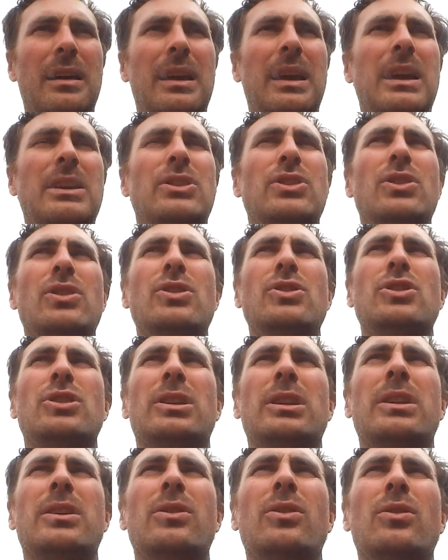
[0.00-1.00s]
It
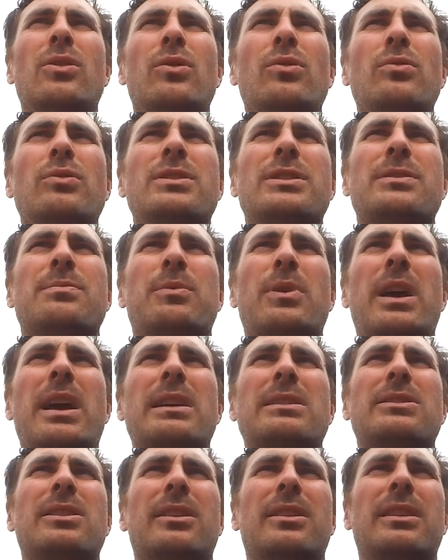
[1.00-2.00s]
usually all
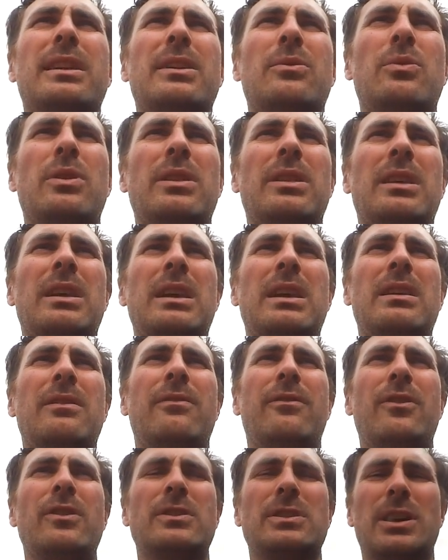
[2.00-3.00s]
sprouts, I think, when the
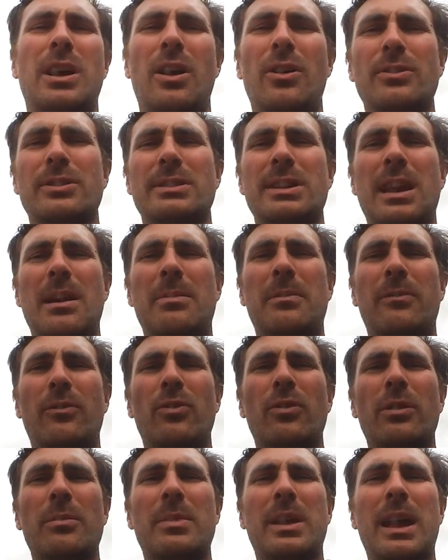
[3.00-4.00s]
first cold snap of
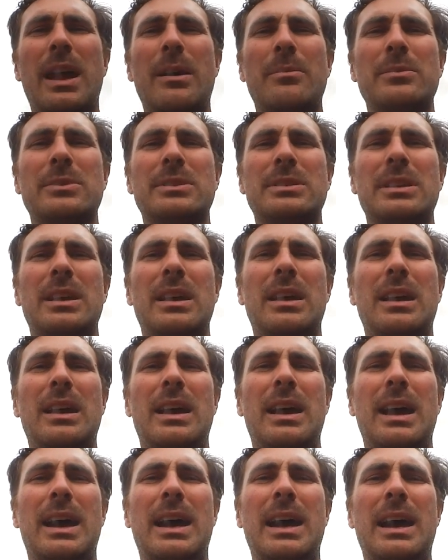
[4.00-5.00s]
autumn comes.
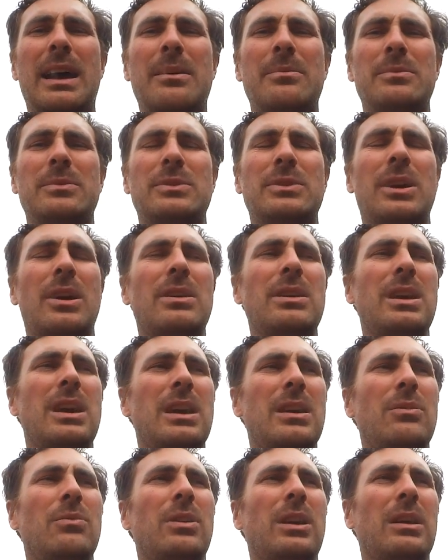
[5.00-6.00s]
So yeah,
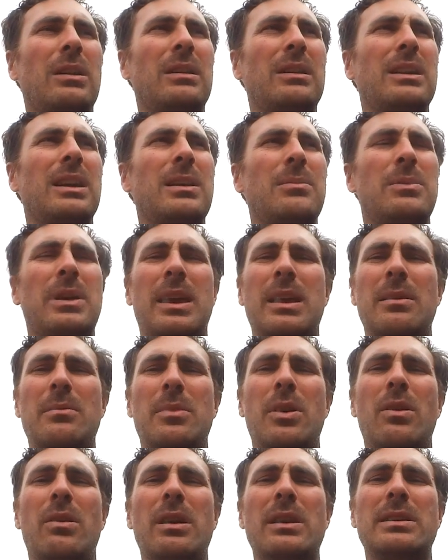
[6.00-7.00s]
you want to keep that in
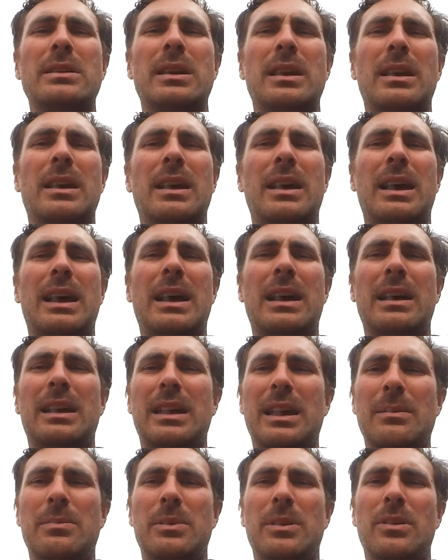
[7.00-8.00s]
mind.
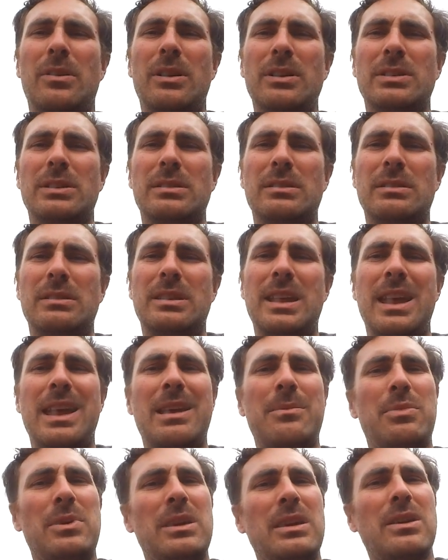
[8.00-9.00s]
Keep it nice and
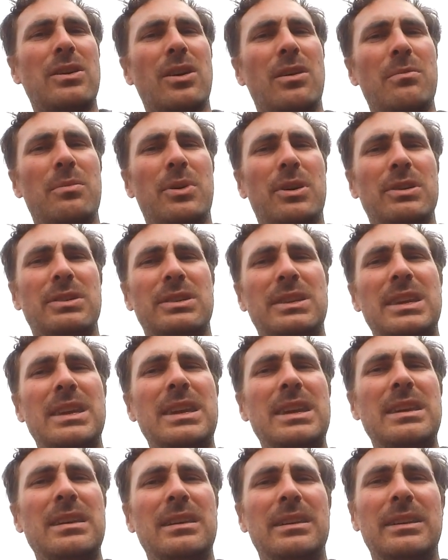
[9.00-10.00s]
dampy,
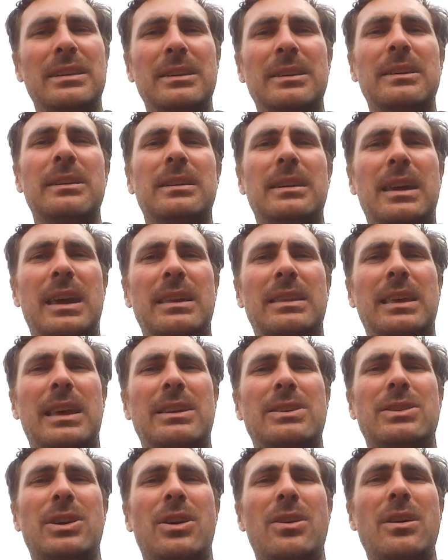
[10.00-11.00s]
composty at
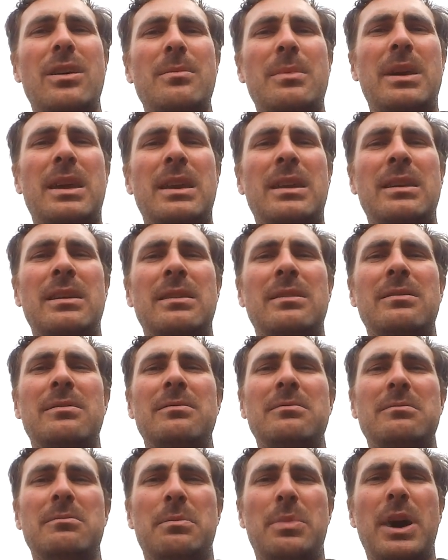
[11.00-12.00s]
that time,
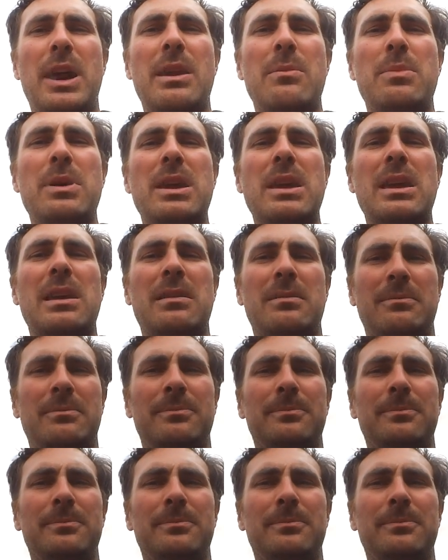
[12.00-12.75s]
and bada bing.